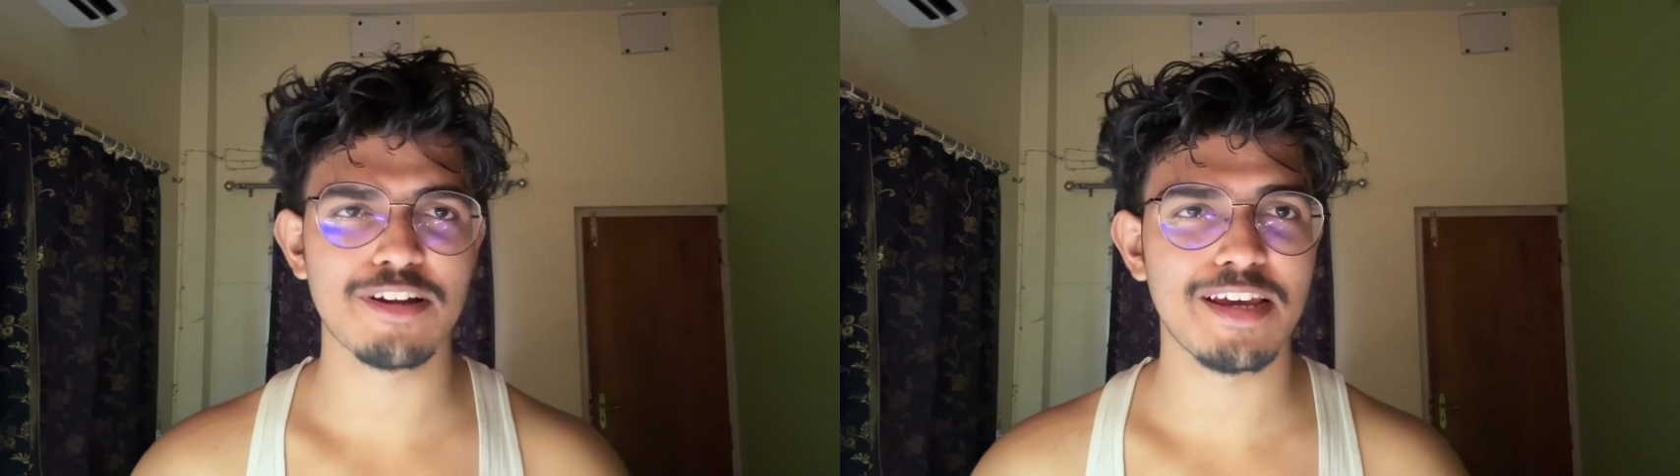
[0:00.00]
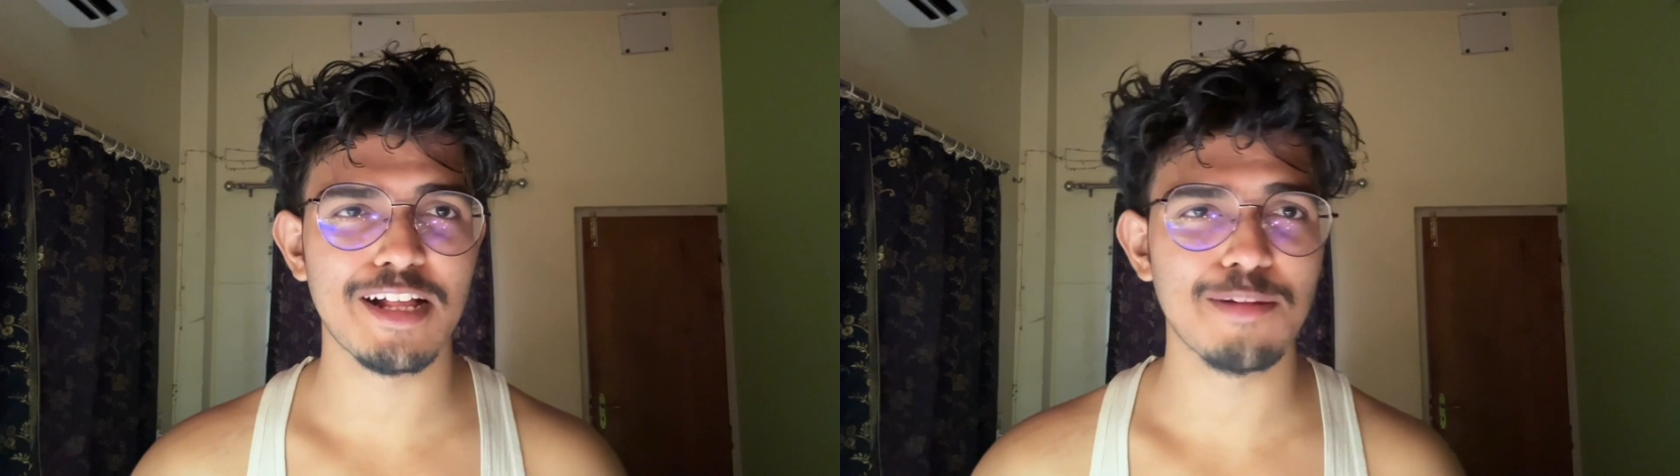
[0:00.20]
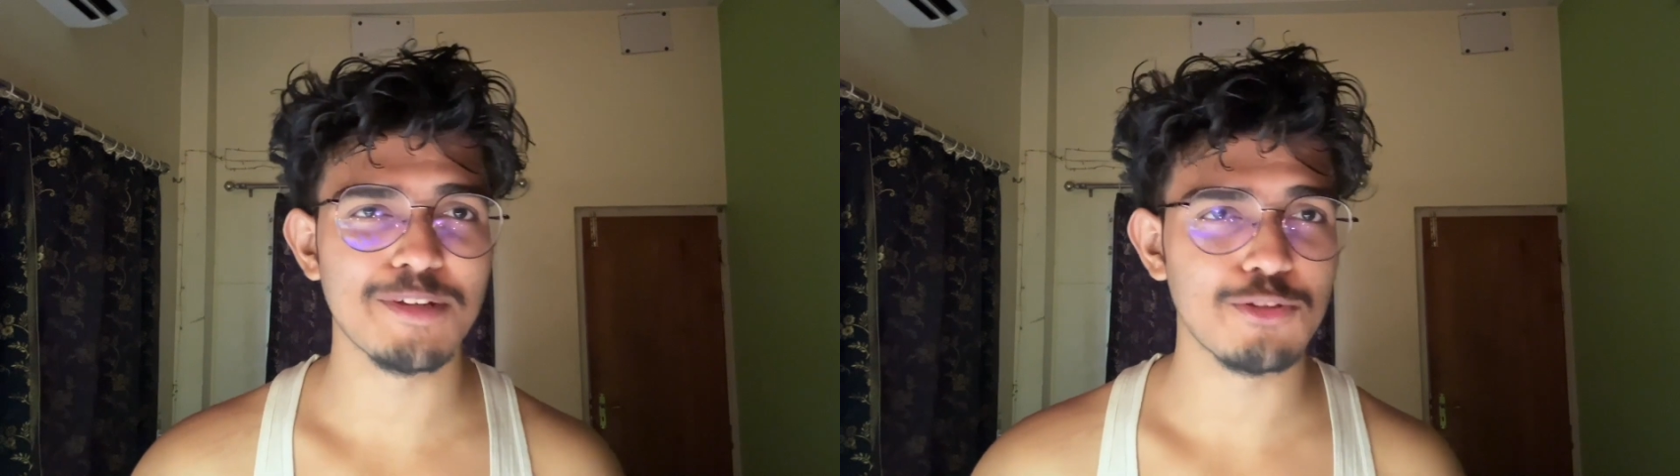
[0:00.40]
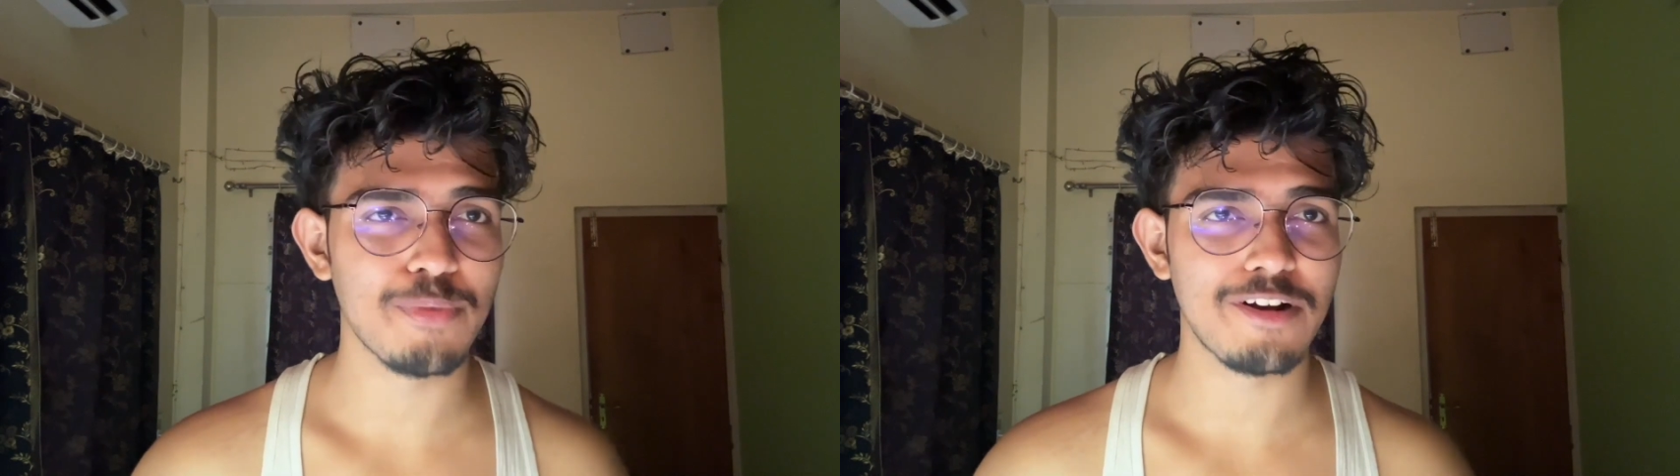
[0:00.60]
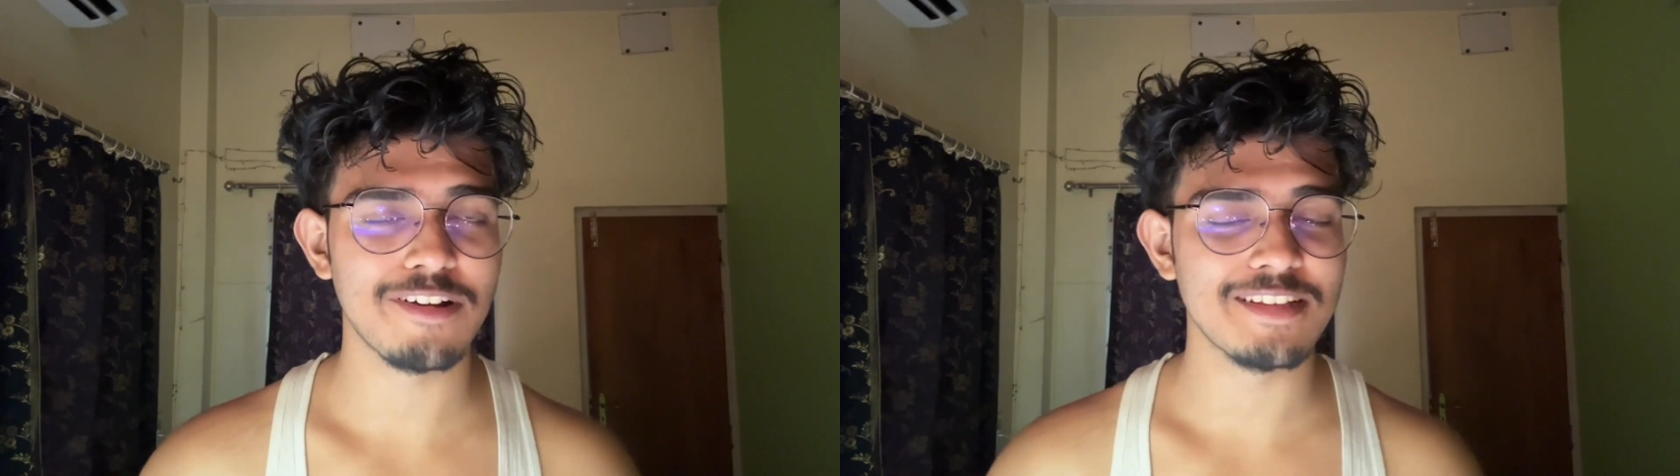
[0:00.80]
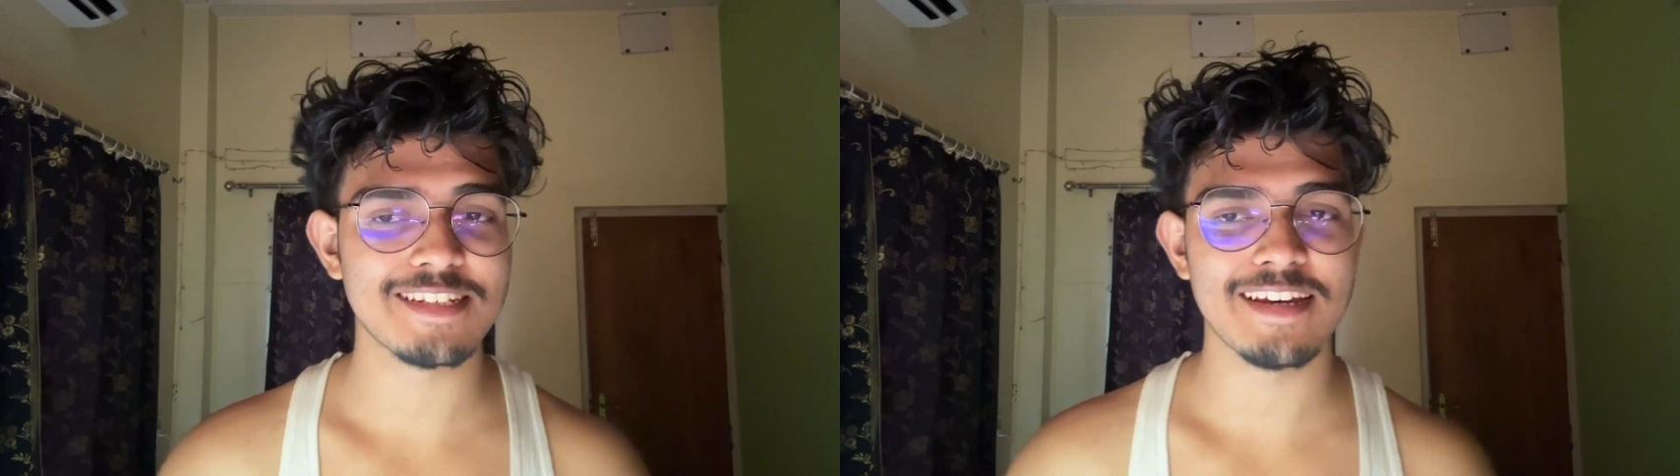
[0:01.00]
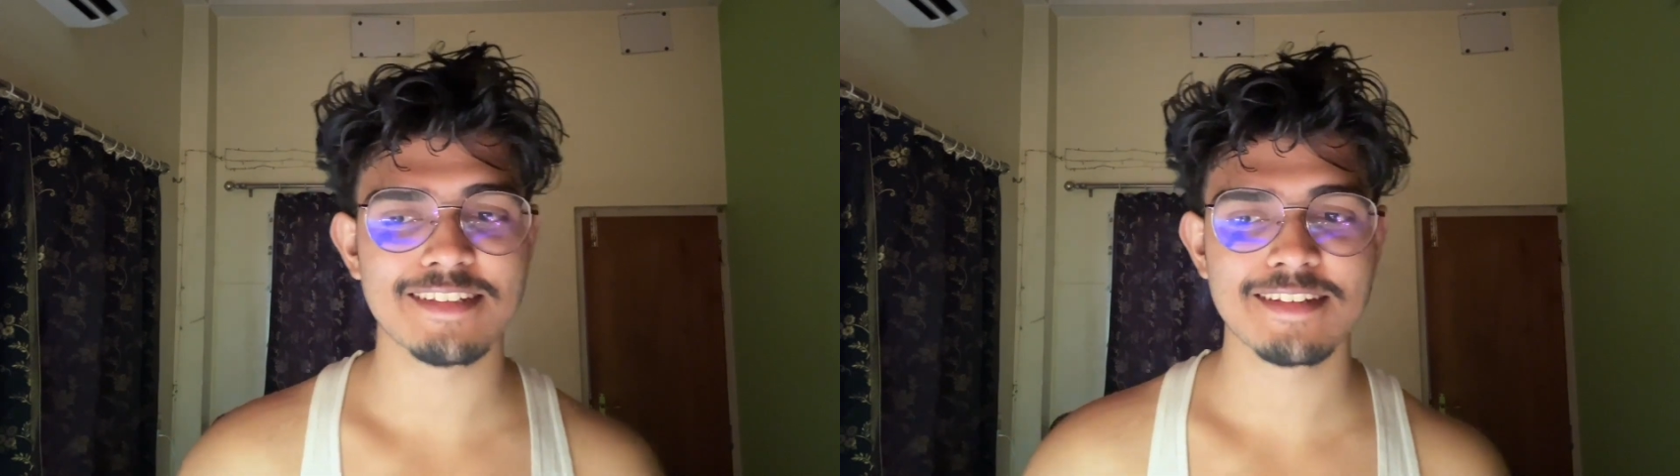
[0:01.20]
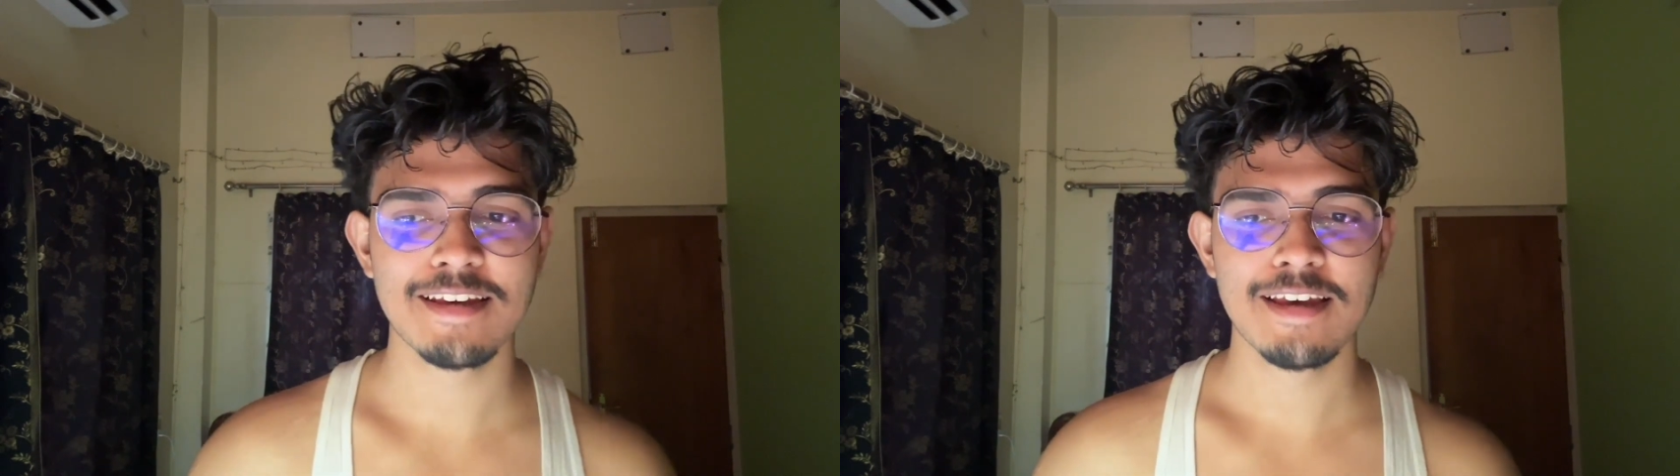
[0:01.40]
going to help me do better in the test.